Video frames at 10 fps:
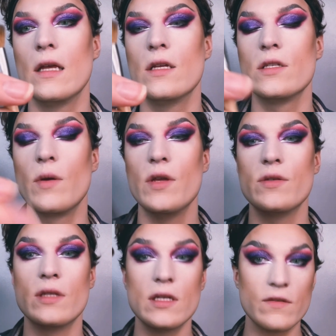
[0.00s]
So I use
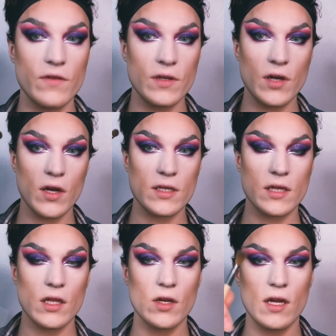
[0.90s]
this for the darkest
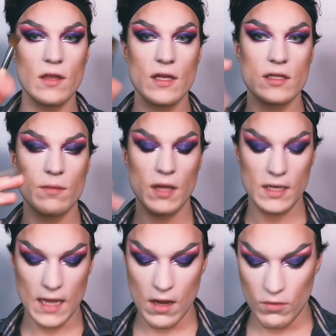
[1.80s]
color and this to blend
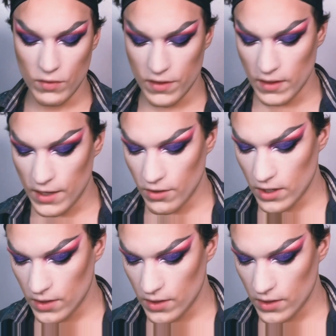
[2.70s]
out with a lighter color.